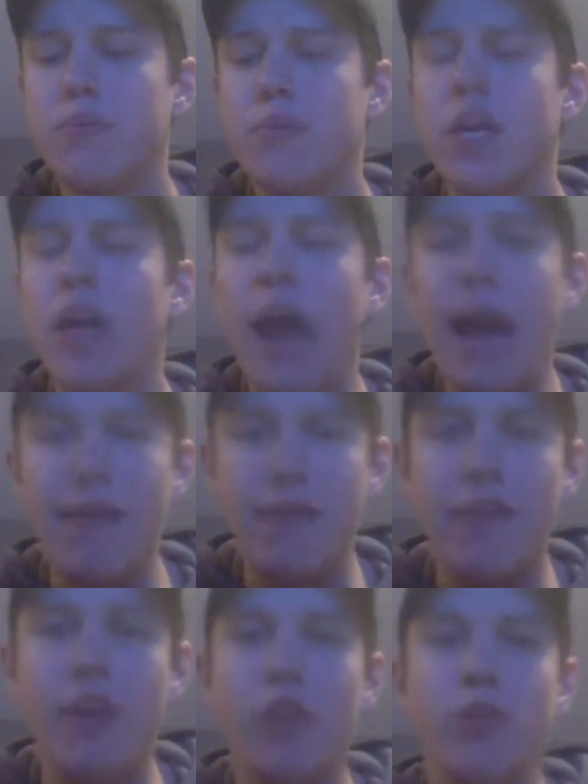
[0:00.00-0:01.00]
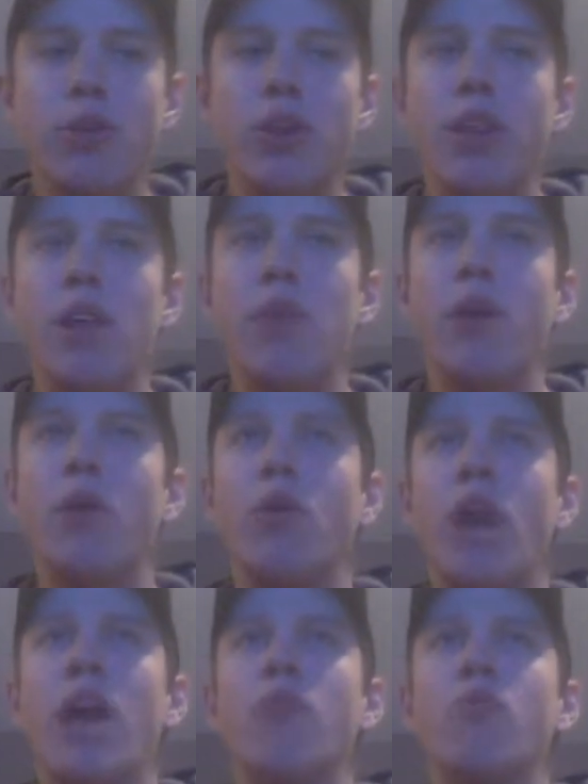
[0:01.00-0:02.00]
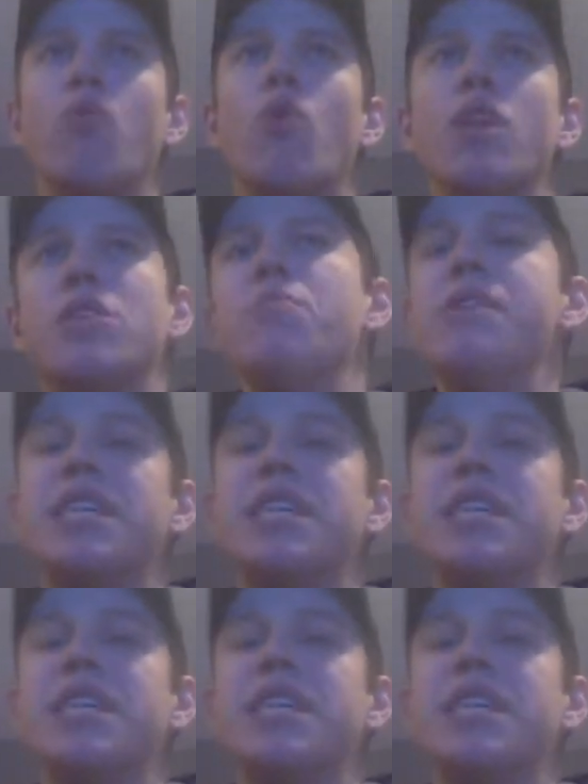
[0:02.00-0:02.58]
going to have available to them. I know kind of what to be